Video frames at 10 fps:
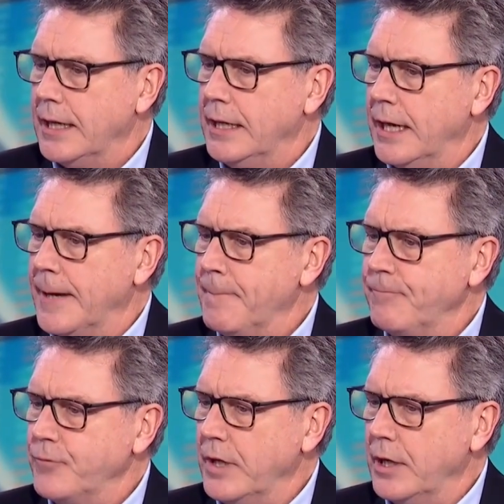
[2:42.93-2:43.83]

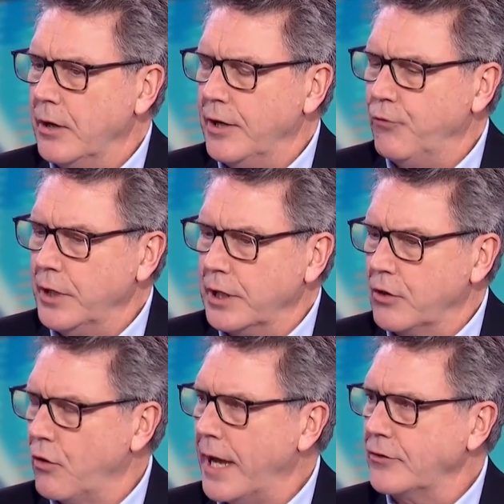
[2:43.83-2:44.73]
You know, if we can
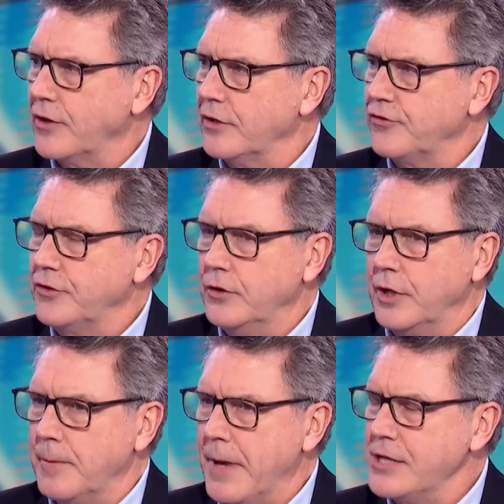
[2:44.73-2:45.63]
crack this, you
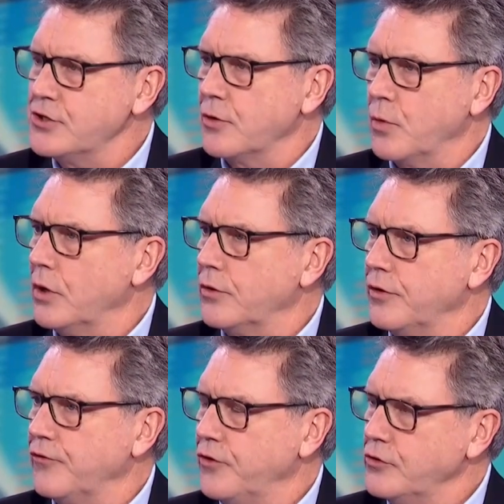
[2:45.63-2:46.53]
can imagine a world
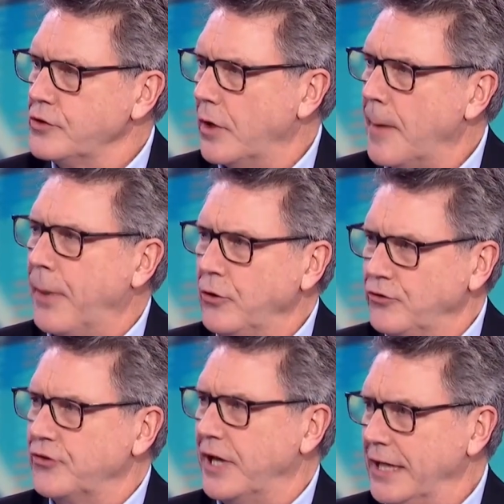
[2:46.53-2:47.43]
in the future, a
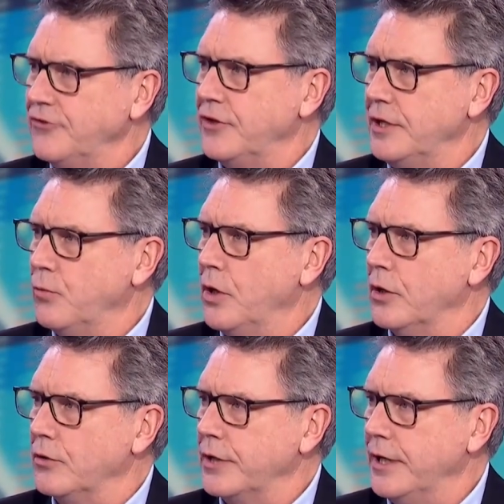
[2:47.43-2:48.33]
post-scarcity
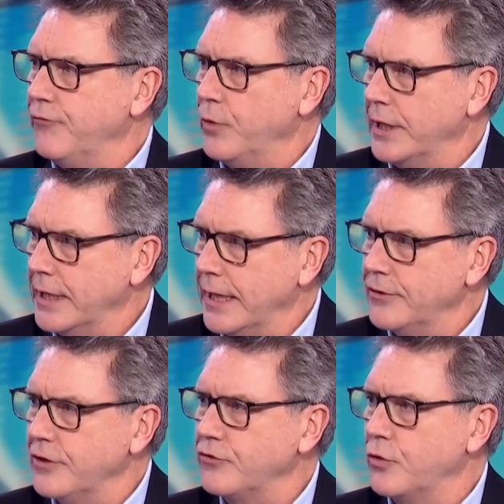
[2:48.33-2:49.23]
world, if we can
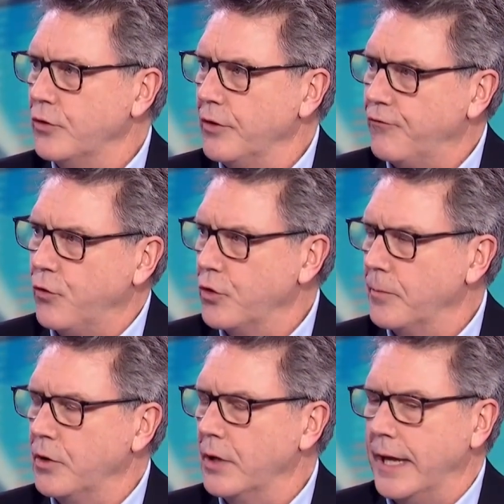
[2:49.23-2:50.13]
get this to an
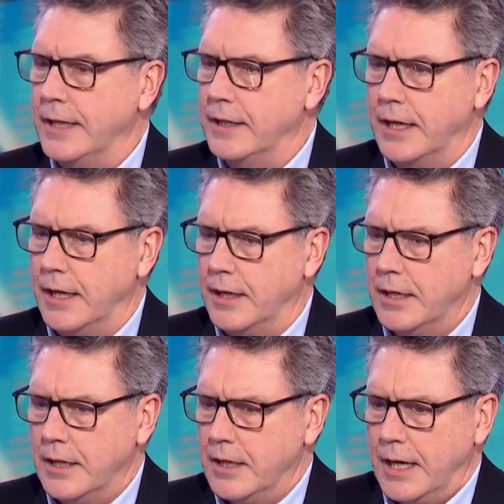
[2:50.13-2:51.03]
affordable
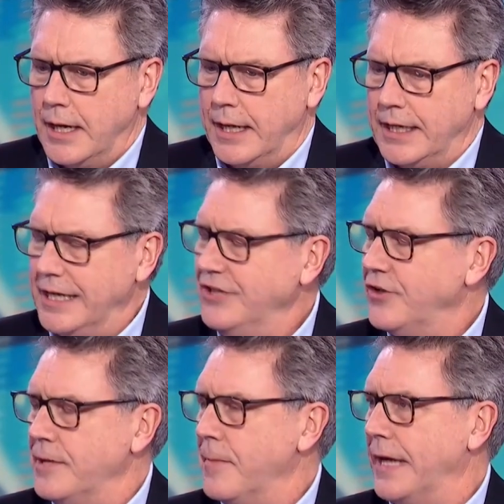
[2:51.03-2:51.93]
and
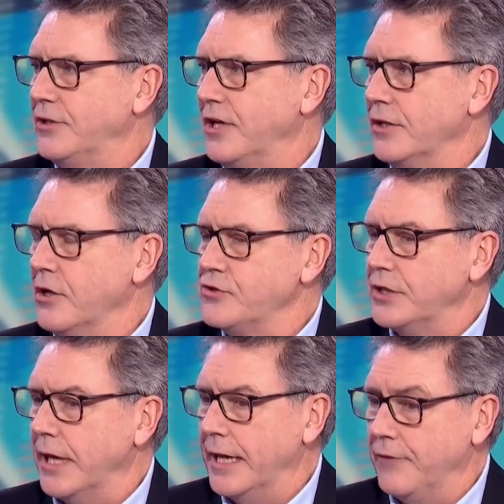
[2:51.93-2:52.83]
easily made
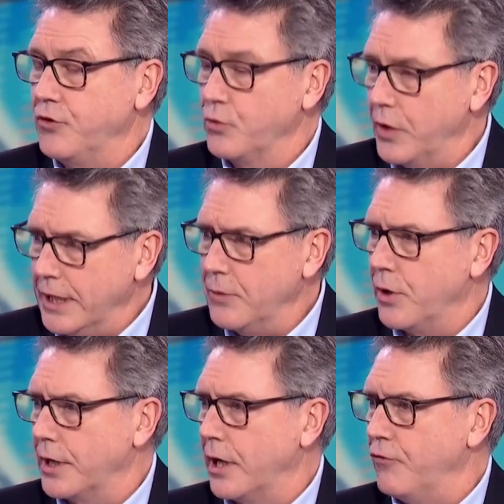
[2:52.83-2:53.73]
technology. And if you really
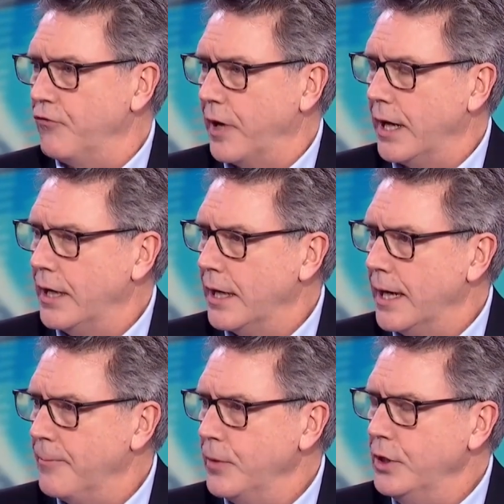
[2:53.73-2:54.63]
want to go
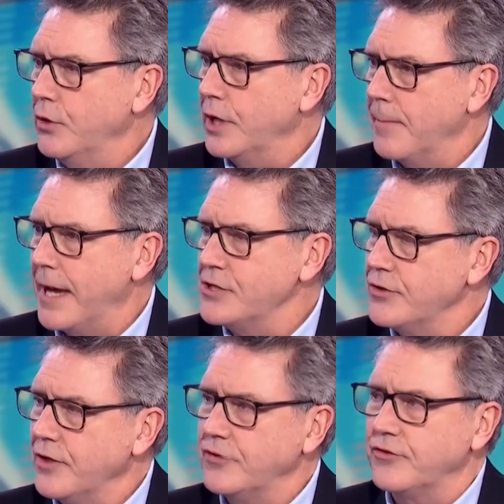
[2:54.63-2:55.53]
far, you can
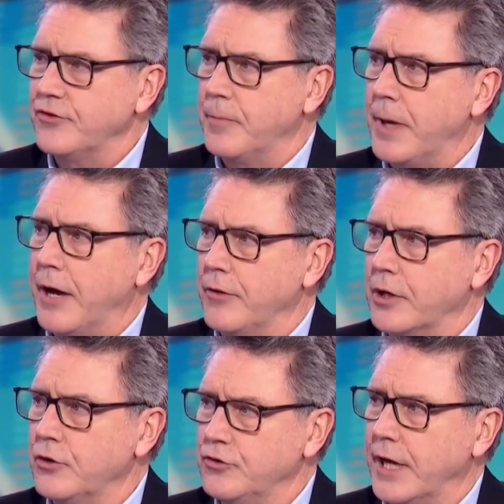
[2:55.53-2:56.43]
imagine this is the power
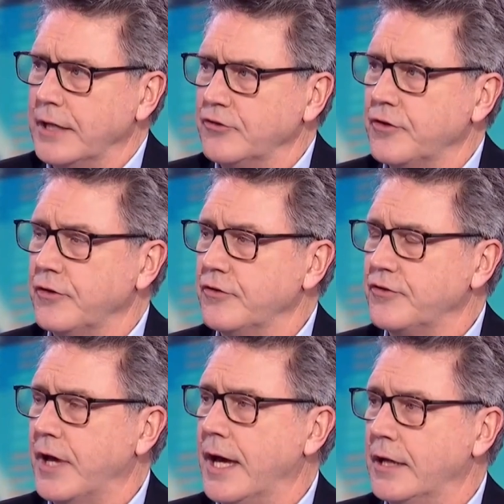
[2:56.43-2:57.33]
that could take us to the
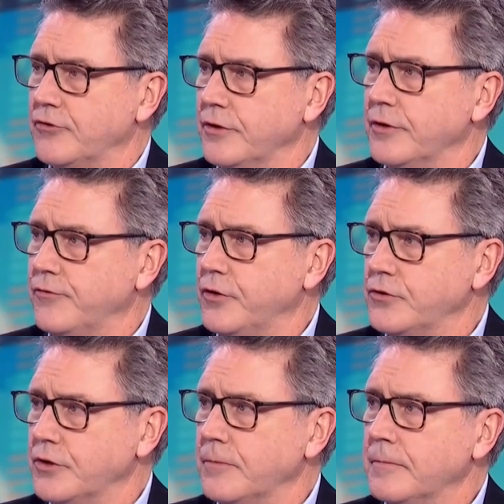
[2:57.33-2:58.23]
stars in the
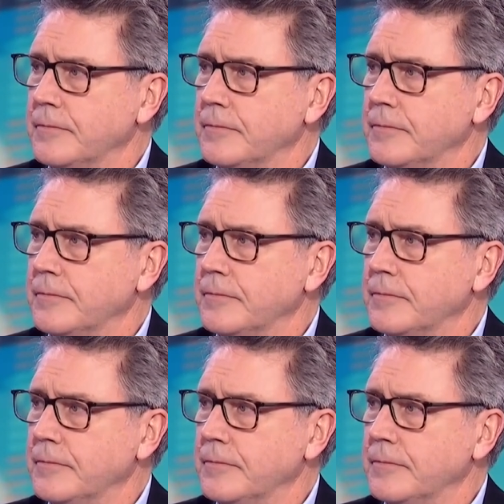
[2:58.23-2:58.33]
future.